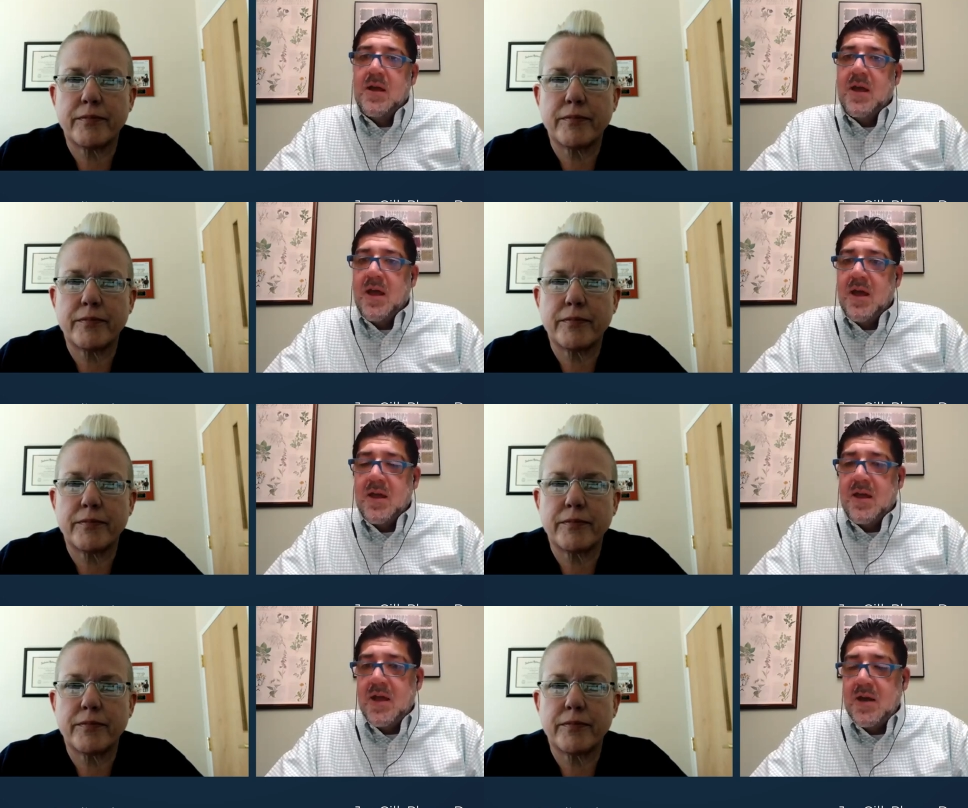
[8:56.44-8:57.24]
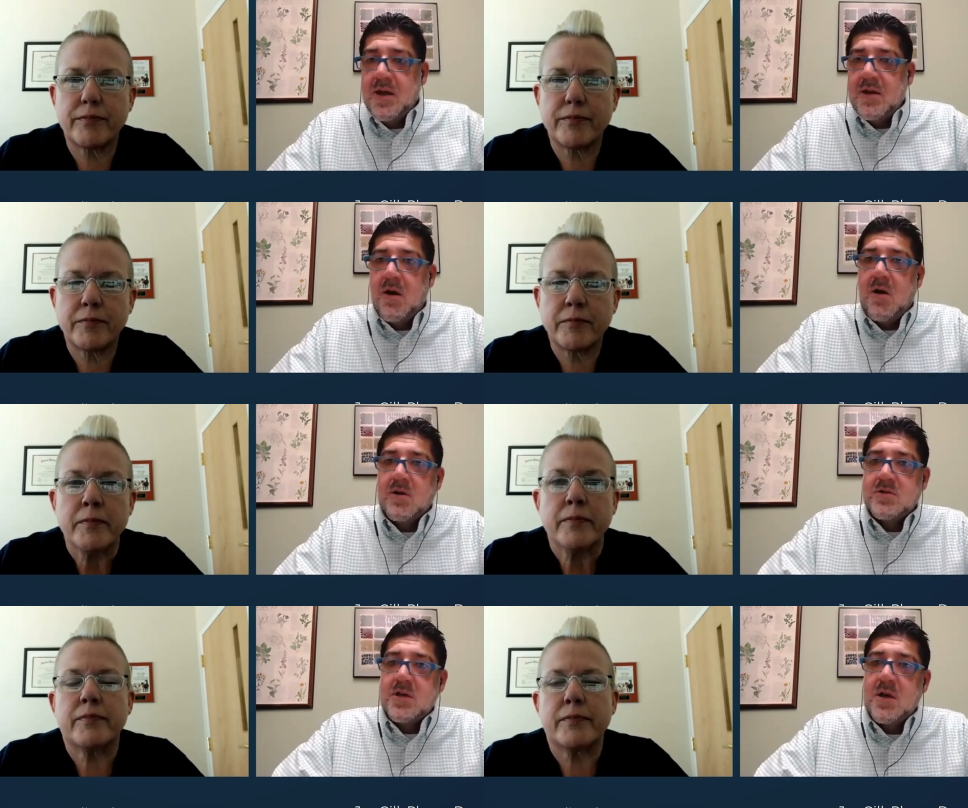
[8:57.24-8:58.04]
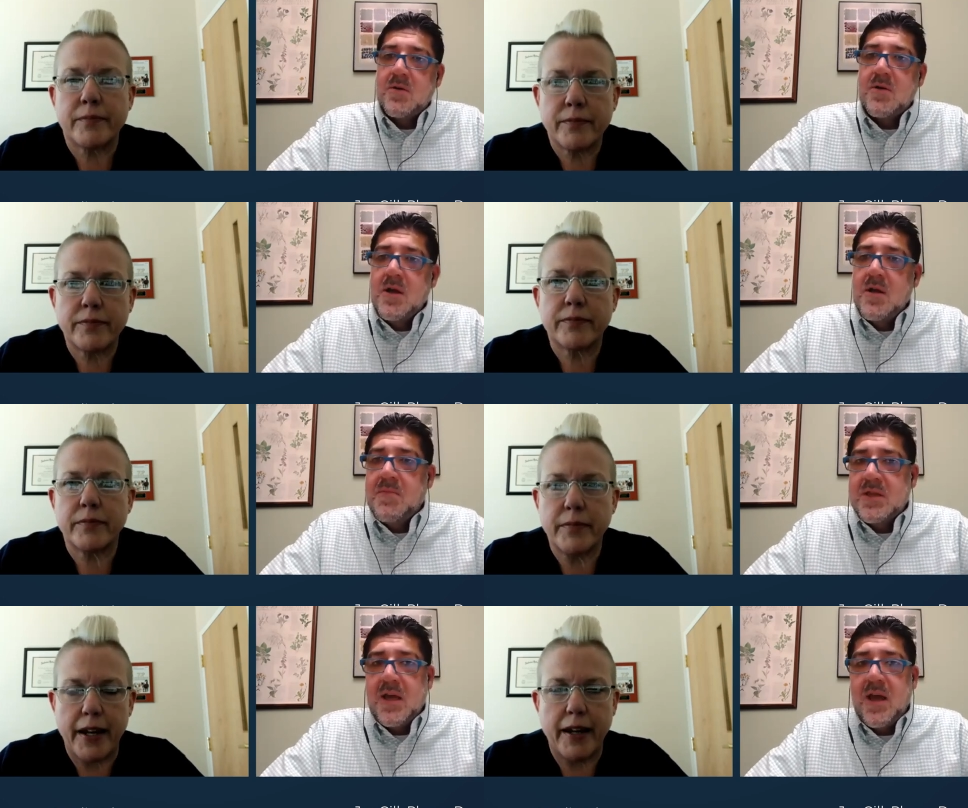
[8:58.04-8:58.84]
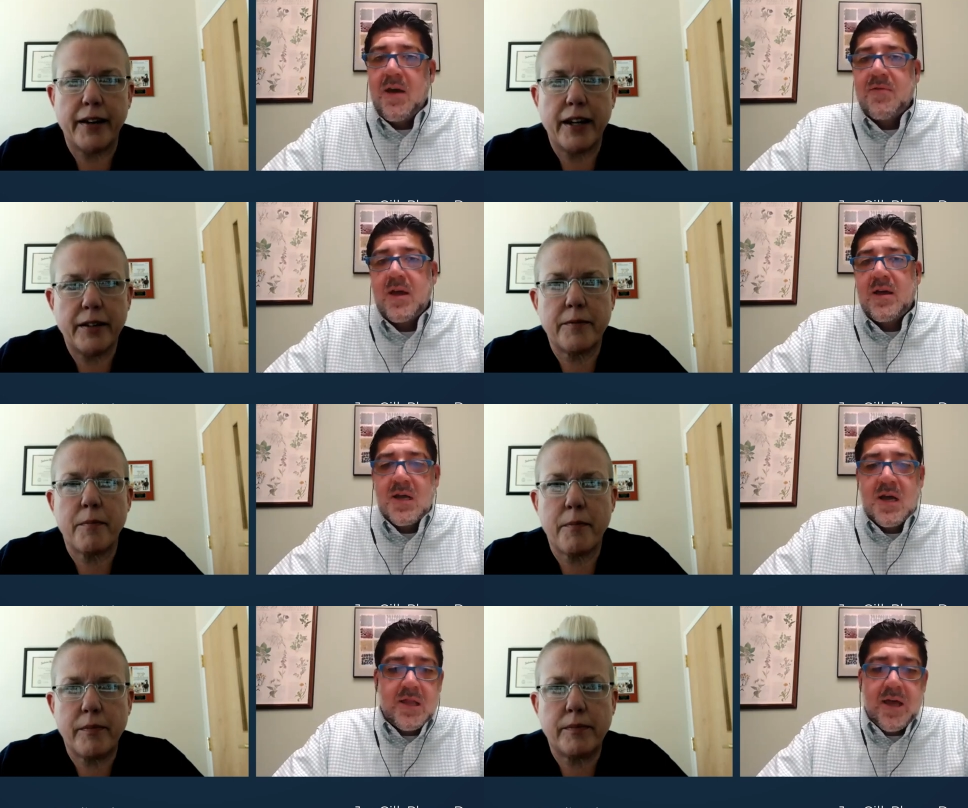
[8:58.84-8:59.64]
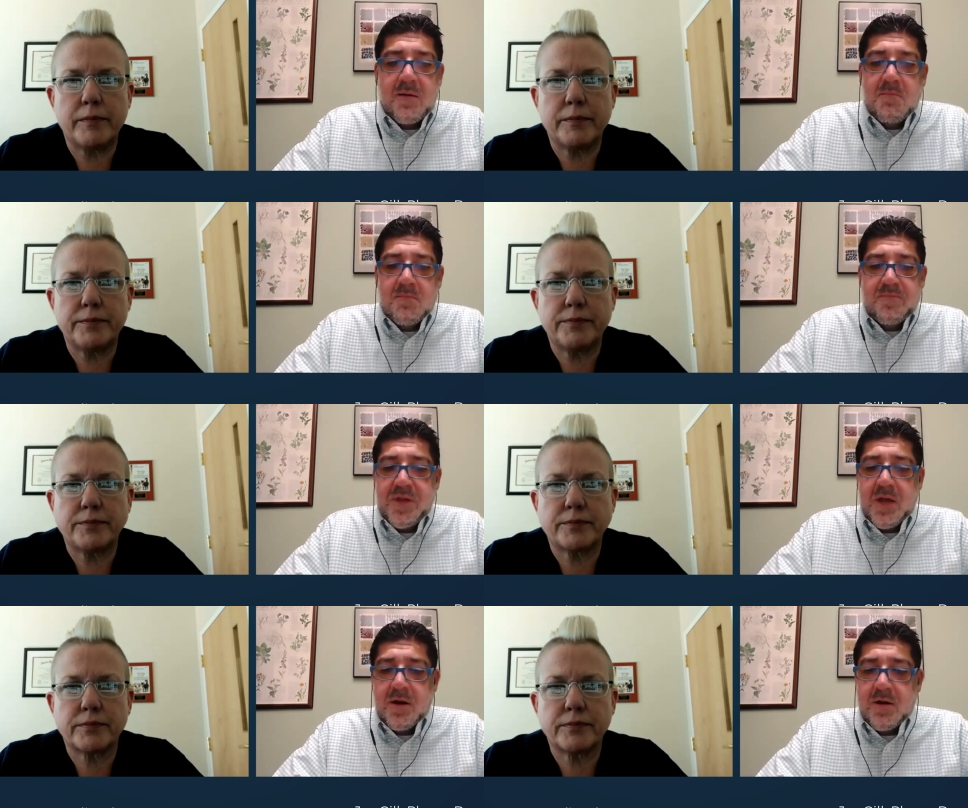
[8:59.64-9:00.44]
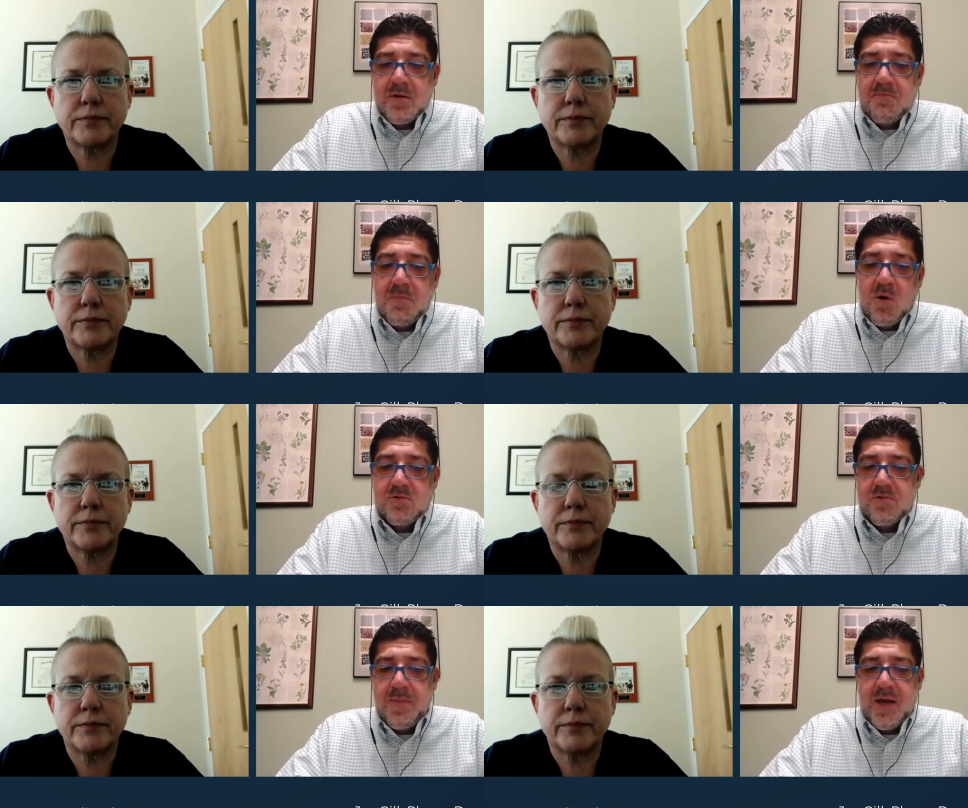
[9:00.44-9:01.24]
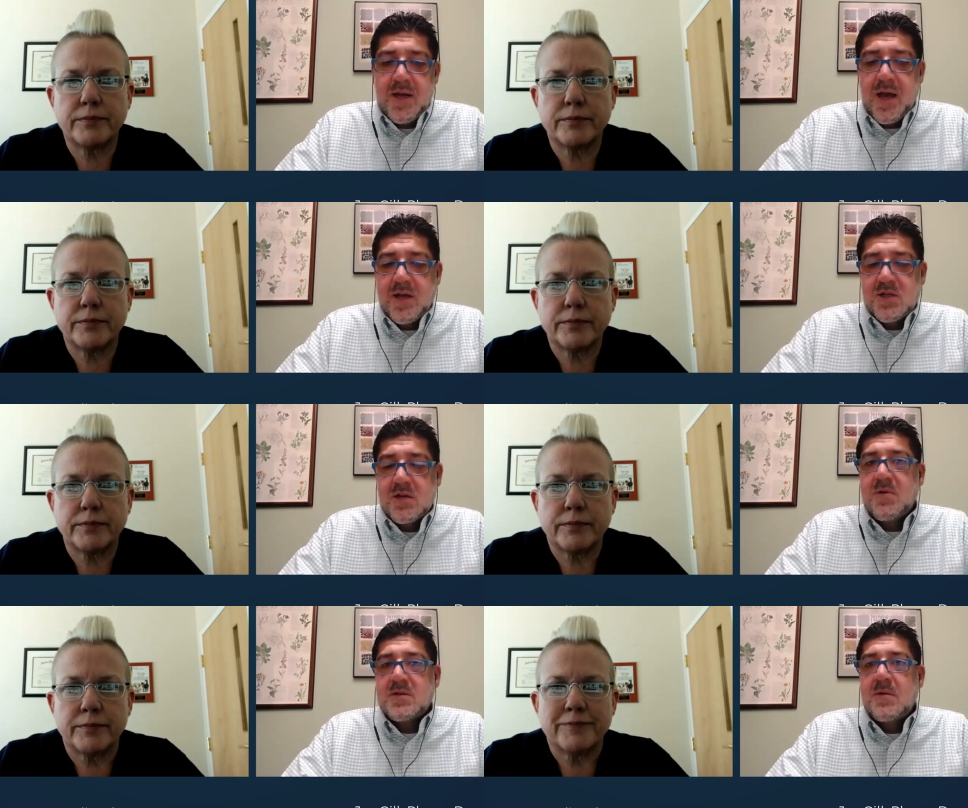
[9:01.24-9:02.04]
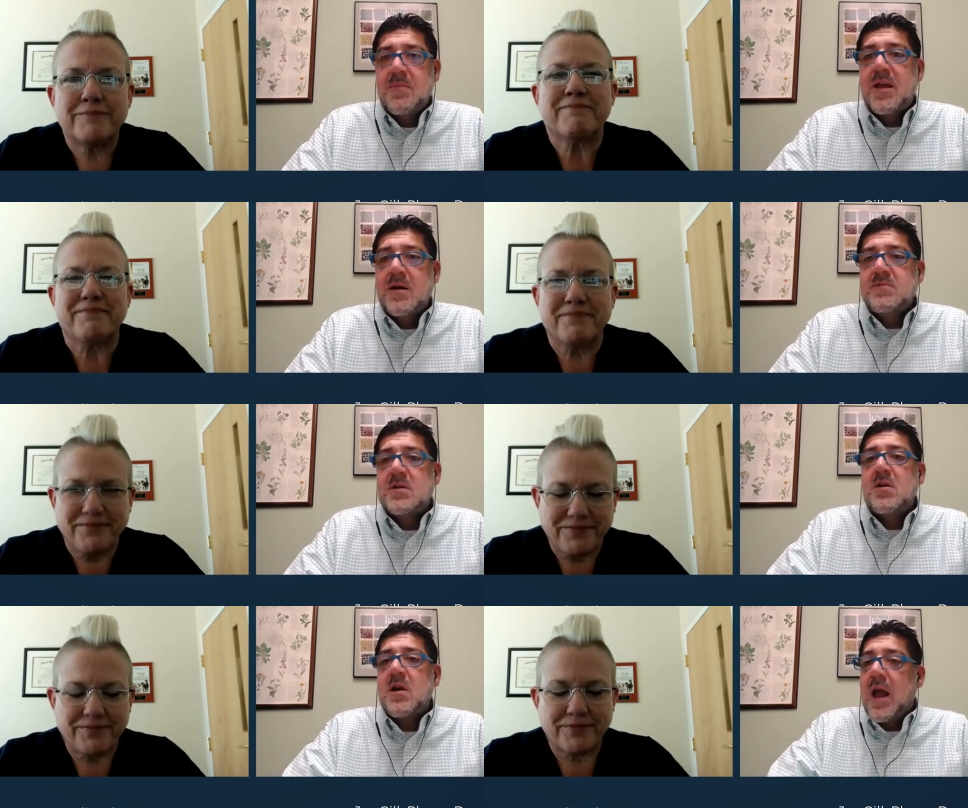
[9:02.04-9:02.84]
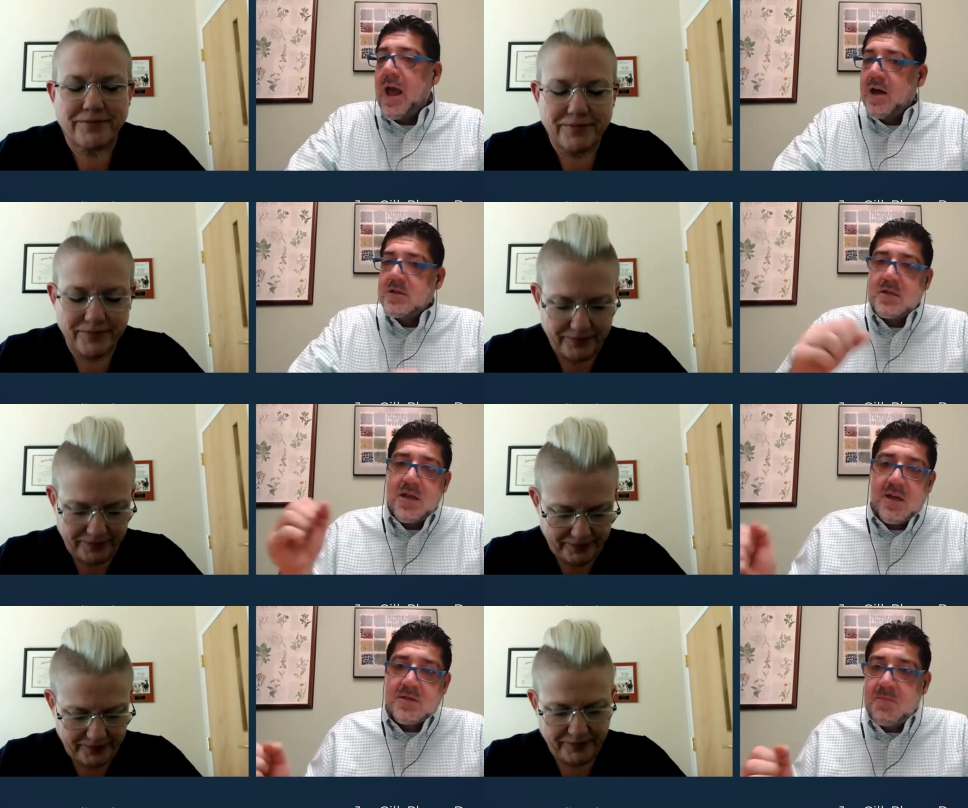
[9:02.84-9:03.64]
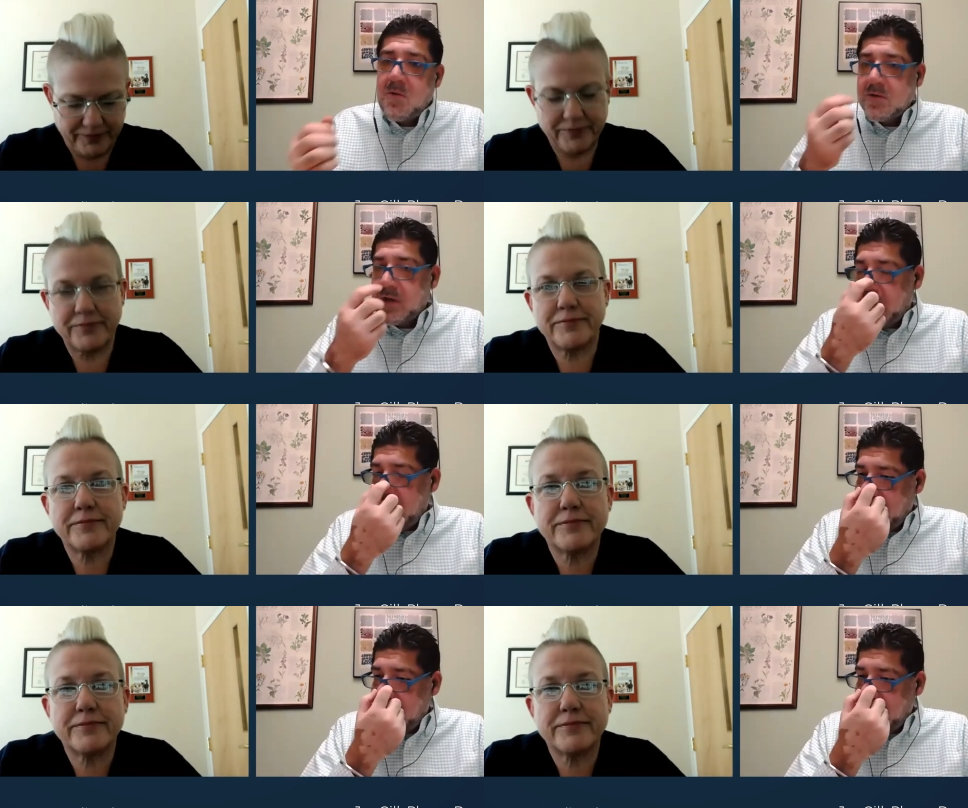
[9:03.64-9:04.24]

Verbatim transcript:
Speaker 1: uh, in it also. But they have, it's kind of like, you know, mold remediation where somebody comes into your house and takes the mold out. And